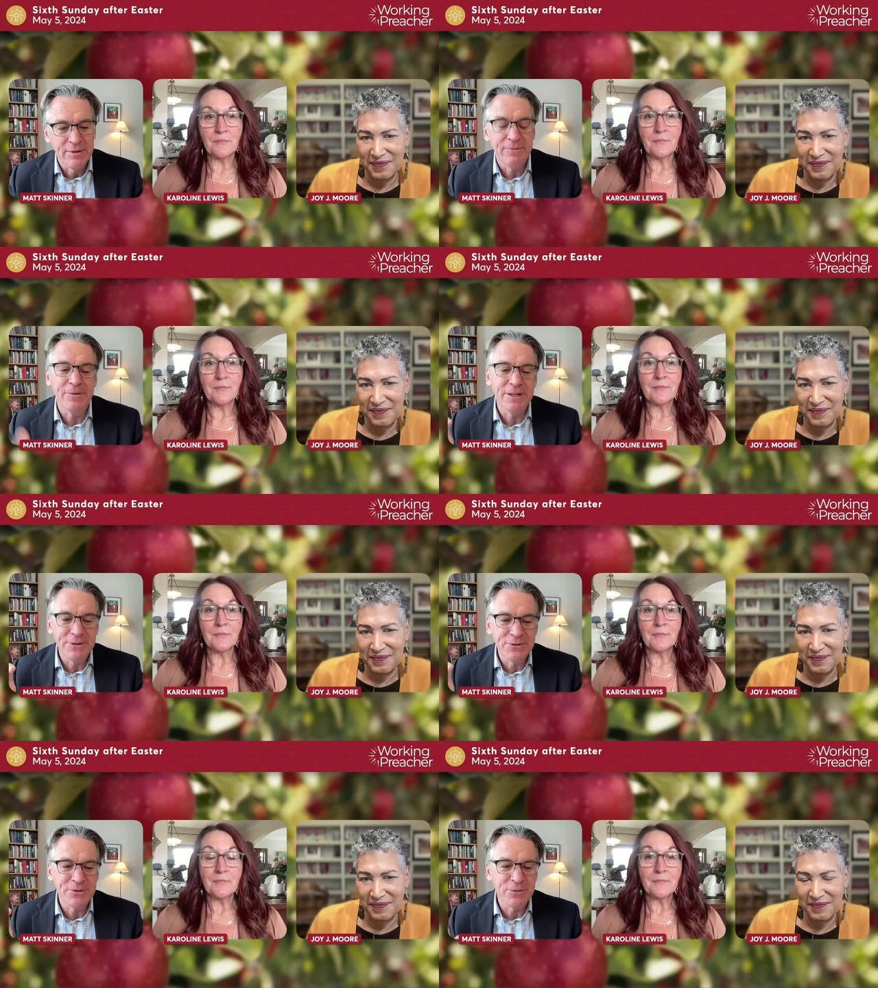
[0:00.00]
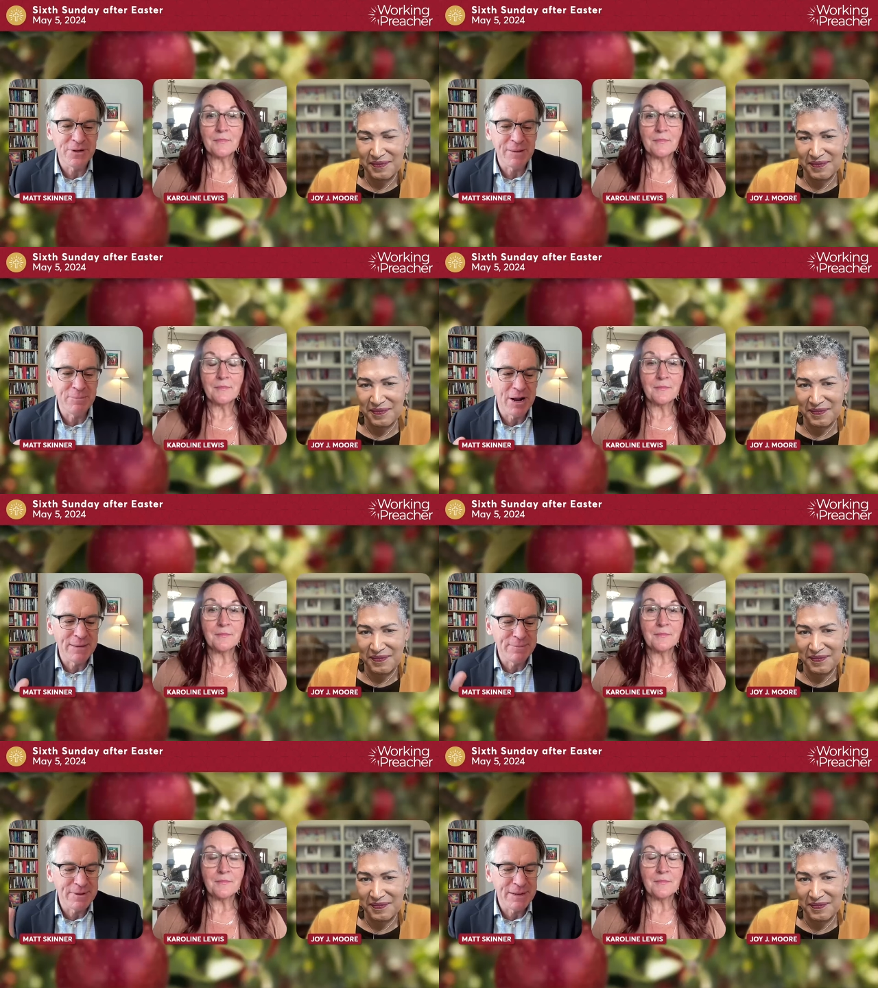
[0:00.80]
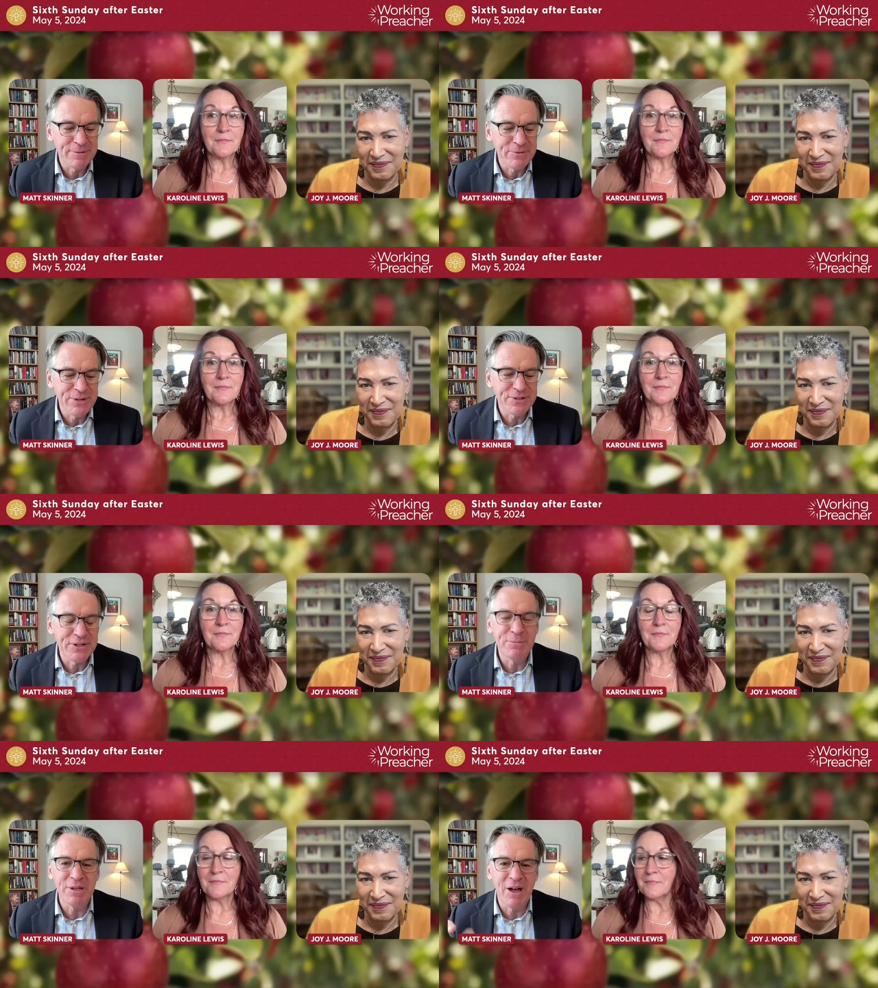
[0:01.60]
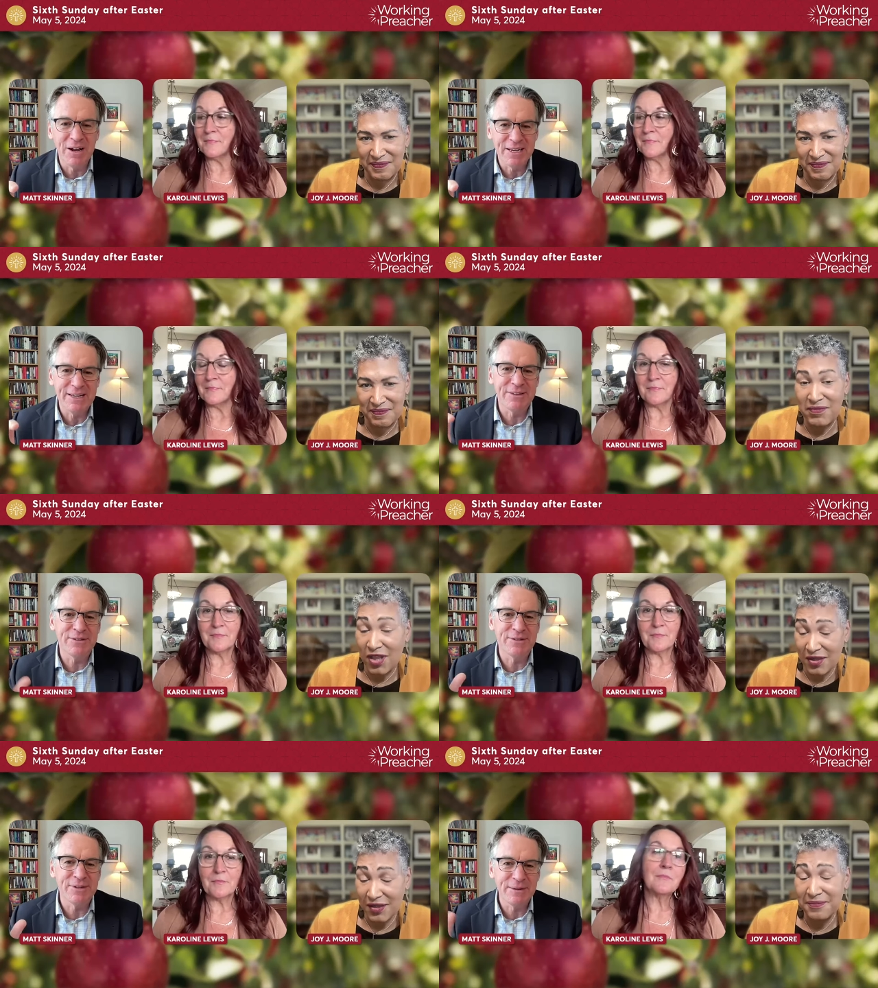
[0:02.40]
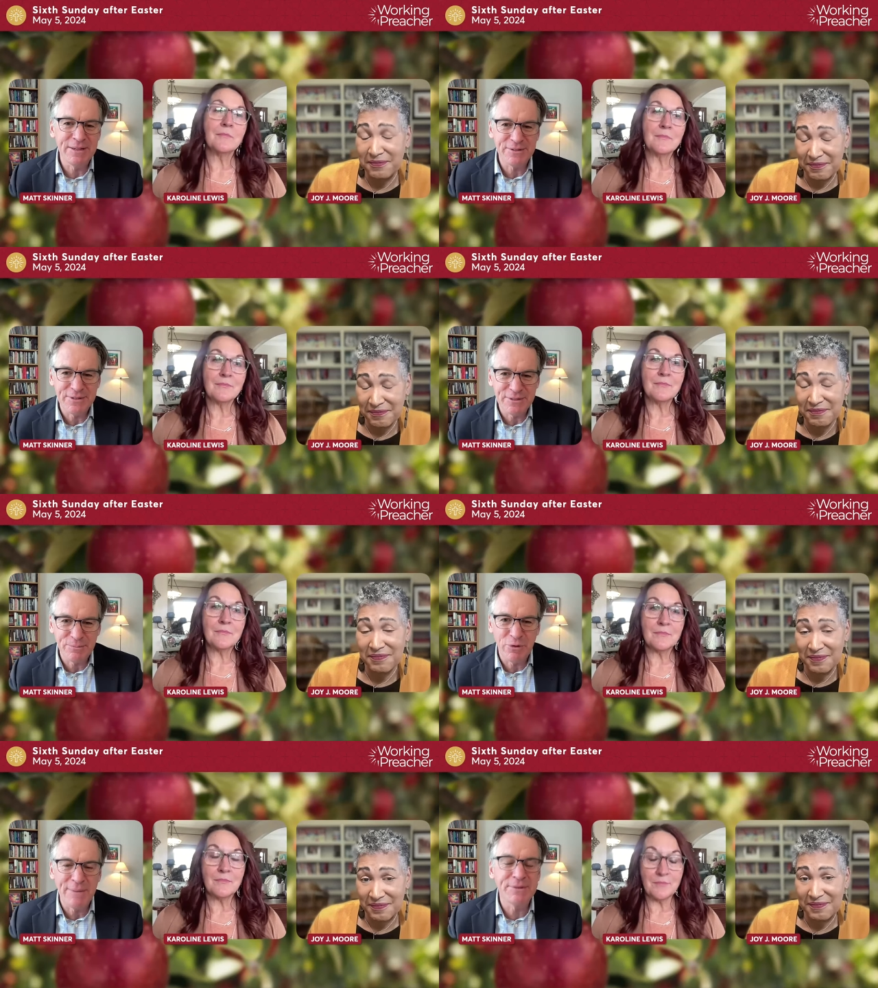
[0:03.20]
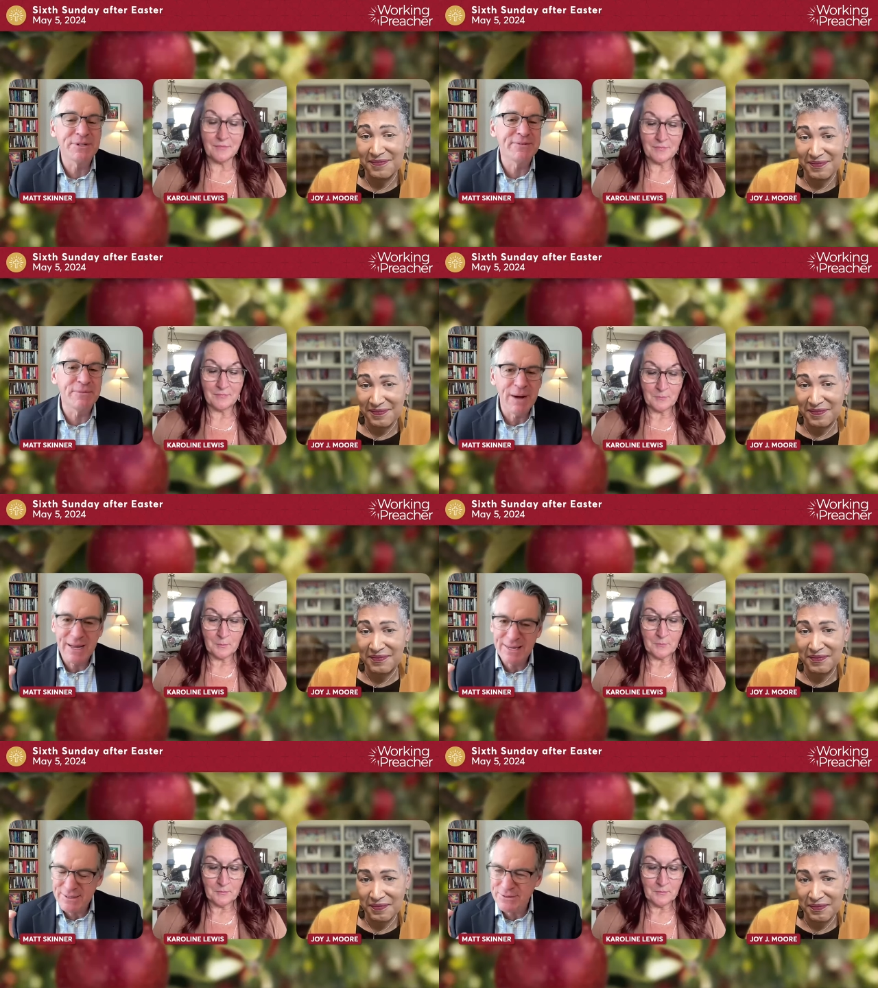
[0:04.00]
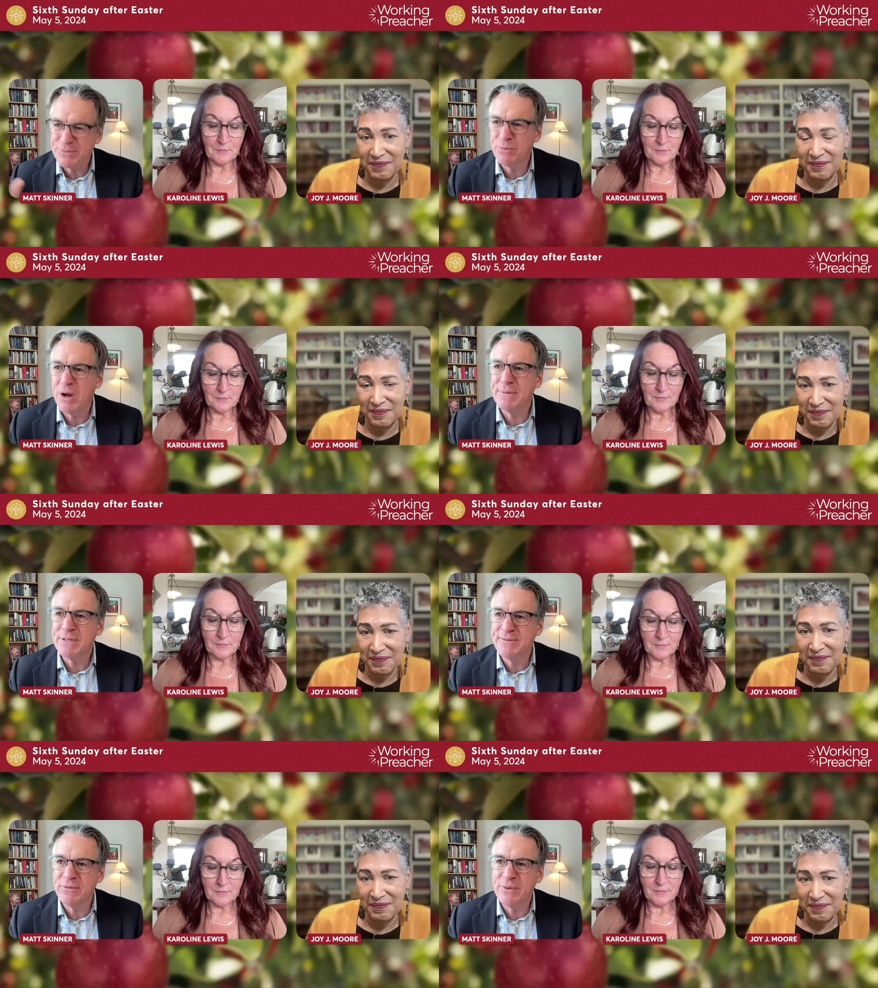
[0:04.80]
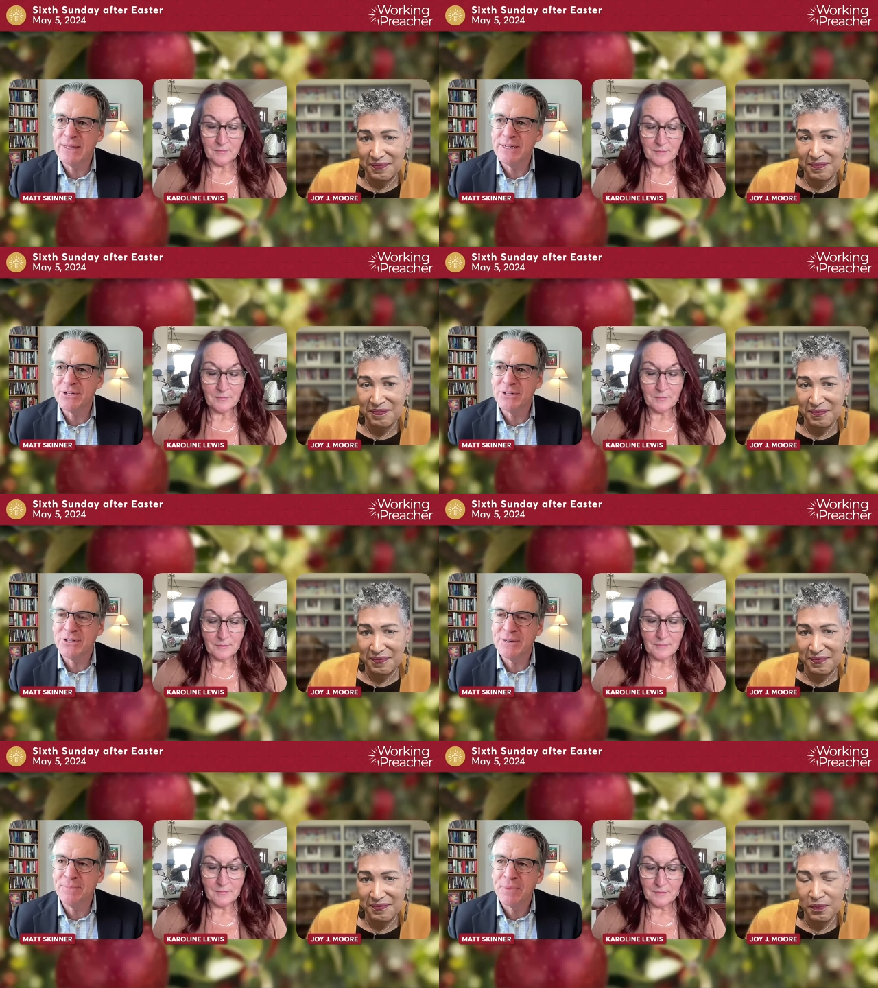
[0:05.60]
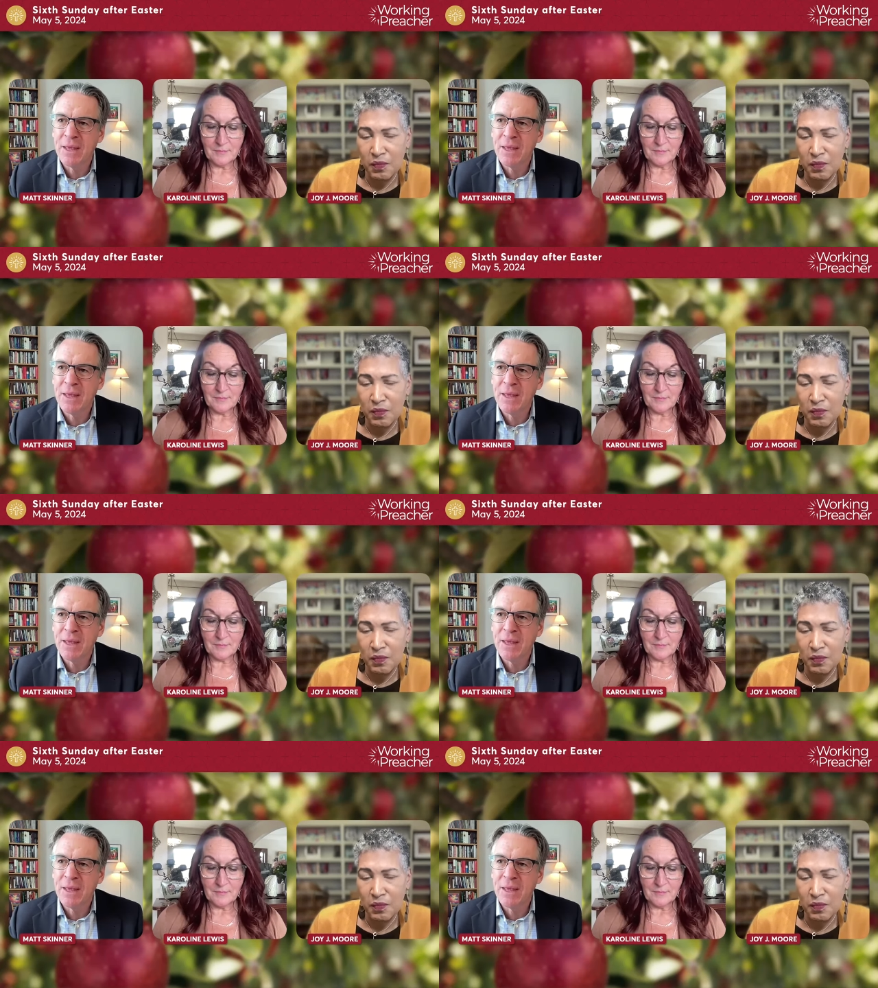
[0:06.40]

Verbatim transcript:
Speaker 1: well, I used the word I brought up a couple of weeks ago, belonging. It's this, it's this promise of abiding. It's this promise of a relationship.